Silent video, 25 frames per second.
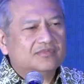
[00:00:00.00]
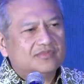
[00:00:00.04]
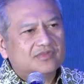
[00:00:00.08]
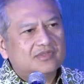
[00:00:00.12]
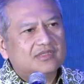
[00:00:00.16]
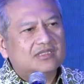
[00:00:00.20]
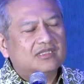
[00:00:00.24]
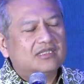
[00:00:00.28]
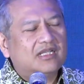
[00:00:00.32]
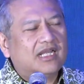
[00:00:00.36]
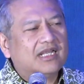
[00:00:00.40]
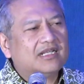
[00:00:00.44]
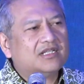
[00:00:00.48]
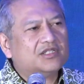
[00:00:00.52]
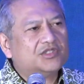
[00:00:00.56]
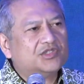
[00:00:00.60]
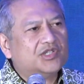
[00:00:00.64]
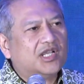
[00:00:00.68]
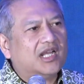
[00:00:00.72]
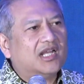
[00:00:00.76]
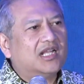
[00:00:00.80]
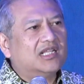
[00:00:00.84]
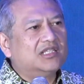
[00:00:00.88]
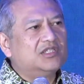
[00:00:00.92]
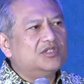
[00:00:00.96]
Like a
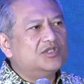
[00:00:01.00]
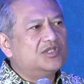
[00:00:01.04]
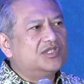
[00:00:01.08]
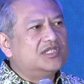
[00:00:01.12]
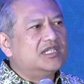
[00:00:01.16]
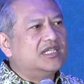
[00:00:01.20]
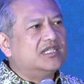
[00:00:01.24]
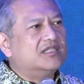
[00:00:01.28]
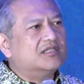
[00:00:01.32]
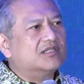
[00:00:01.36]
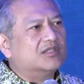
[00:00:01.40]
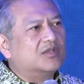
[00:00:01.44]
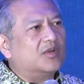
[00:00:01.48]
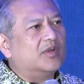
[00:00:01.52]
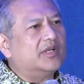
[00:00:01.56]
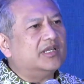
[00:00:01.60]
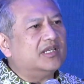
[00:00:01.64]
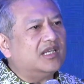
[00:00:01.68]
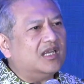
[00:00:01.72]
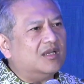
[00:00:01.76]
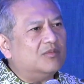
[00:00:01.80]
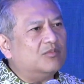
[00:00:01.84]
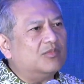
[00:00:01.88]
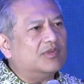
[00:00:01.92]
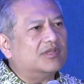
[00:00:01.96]
child, you see it growing
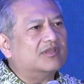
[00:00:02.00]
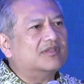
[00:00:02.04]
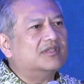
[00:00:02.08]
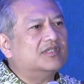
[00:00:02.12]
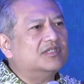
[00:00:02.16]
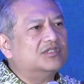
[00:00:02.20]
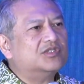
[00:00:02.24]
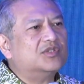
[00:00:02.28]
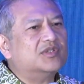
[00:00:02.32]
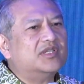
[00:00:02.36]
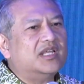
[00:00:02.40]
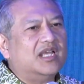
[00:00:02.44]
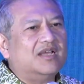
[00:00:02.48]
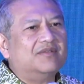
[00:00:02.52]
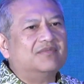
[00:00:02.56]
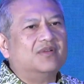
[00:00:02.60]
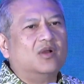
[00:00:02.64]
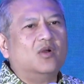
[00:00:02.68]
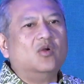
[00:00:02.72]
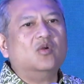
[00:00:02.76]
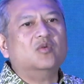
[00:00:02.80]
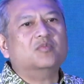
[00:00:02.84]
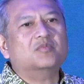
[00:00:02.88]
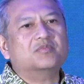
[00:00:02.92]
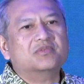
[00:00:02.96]
up with, so you have
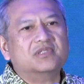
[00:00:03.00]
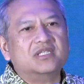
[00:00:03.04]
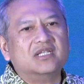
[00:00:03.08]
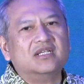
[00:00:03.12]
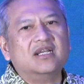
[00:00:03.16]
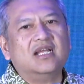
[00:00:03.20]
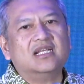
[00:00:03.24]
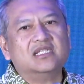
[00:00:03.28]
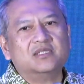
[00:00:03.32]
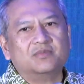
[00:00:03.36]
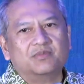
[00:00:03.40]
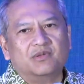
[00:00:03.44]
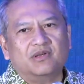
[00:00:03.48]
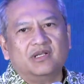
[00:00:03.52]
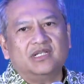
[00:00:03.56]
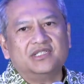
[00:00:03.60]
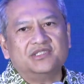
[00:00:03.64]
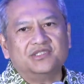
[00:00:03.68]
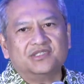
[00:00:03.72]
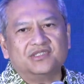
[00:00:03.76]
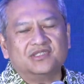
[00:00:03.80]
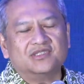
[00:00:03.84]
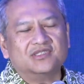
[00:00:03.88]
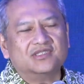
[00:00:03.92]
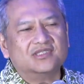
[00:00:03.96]
hopes and
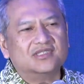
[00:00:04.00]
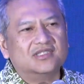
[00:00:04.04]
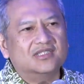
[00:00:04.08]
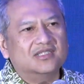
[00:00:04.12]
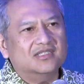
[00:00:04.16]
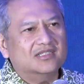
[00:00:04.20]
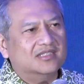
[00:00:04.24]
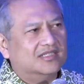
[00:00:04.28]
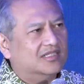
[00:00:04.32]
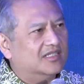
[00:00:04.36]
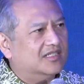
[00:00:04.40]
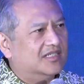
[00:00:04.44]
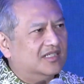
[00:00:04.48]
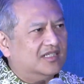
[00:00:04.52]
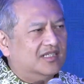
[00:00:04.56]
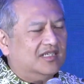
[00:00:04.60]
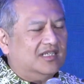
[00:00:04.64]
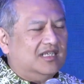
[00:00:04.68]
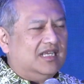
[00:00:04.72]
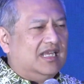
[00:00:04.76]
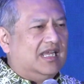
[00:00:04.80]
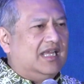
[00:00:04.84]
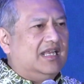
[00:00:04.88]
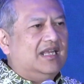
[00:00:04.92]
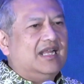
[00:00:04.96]
aspirations.
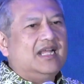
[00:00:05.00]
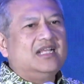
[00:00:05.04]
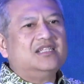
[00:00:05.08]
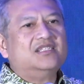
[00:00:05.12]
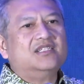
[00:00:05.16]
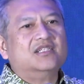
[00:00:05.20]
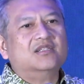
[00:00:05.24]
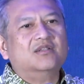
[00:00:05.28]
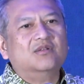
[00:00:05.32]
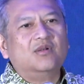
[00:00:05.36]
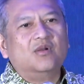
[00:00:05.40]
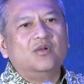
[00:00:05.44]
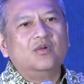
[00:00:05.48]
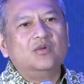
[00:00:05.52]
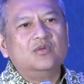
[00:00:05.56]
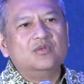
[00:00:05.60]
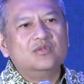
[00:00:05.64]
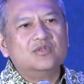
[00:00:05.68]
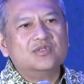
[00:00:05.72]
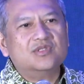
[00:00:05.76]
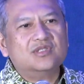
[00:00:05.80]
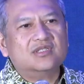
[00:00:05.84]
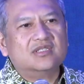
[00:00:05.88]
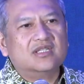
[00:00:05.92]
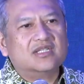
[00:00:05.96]
And as it
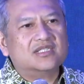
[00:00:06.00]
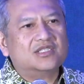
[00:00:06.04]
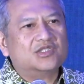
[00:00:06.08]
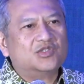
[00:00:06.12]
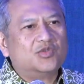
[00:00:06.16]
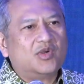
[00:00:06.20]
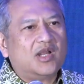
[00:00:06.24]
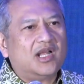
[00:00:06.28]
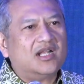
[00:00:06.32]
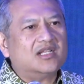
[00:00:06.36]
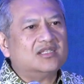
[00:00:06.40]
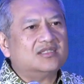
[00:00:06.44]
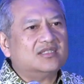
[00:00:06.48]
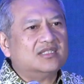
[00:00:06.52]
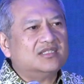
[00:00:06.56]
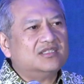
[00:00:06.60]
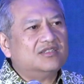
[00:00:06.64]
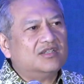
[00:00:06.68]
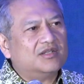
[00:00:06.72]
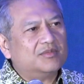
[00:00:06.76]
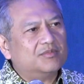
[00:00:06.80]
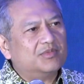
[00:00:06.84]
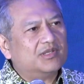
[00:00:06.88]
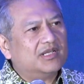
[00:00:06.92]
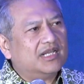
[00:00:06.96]
grows, there's trials and
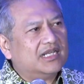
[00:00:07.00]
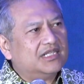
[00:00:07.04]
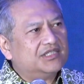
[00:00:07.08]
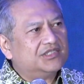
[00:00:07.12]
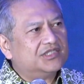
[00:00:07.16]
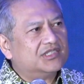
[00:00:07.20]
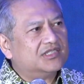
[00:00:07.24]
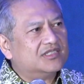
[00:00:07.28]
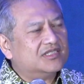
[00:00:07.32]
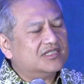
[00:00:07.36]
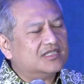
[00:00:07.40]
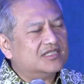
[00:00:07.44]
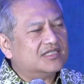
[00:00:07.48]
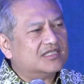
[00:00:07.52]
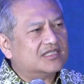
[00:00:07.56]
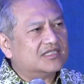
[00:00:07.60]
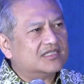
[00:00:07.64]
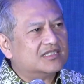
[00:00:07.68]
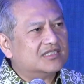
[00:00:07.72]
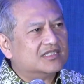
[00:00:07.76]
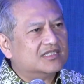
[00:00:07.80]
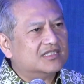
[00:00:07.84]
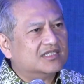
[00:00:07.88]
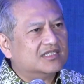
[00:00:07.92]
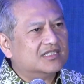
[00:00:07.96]
tribulations
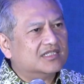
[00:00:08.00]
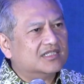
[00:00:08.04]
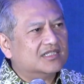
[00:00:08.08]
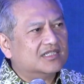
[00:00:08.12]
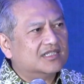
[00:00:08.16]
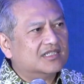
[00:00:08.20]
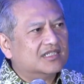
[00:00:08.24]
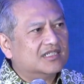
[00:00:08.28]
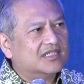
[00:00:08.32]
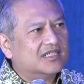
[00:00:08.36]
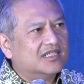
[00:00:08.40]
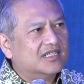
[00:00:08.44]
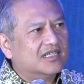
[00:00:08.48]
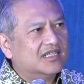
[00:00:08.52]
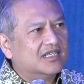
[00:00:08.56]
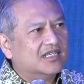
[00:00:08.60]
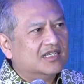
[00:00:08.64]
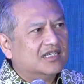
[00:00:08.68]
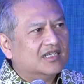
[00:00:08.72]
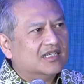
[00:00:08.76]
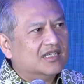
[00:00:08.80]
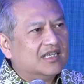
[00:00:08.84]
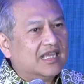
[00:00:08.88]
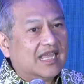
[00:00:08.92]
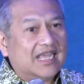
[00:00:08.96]

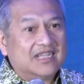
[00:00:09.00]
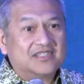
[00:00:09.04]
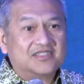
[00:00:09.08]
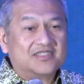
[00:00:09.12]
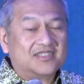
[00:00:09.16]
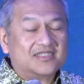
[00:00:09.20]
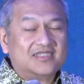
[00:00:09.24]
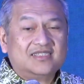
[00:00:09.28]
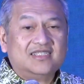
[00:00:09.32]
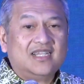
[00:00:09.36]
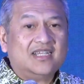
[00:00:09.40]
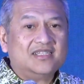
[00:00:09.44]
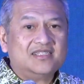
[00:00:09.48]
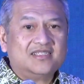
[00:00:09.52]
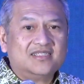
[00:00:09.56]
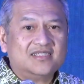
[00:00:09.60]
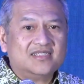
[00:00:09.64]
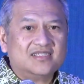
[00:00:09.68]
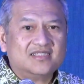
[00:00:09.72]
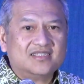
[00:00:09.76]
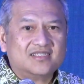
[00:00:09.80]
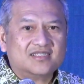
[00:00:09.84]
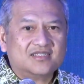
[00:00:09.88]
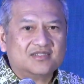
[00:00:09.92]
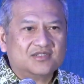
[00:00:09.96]
and
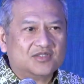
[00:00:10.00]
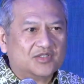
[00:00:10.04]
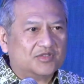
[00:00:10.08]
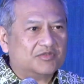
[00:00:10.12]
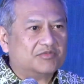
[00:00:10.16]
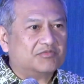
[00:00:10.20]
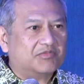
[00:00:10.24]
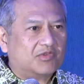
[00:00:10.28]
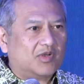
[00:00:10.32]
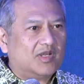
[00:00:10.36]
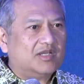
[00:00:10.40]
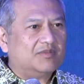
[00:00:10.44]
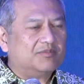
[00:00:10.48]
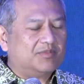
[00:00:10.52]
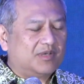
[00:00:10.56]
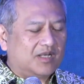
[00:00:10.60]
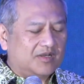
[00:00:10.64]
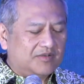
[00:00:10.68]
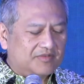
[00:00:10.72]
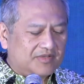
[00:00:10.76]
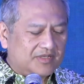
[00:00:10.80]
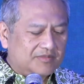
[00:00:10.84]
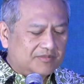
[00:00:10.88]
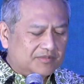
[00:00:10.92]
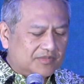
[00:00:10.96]
successes. You're quite proud of
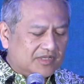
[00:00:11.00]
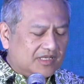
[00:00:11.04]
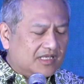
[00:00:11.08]
them.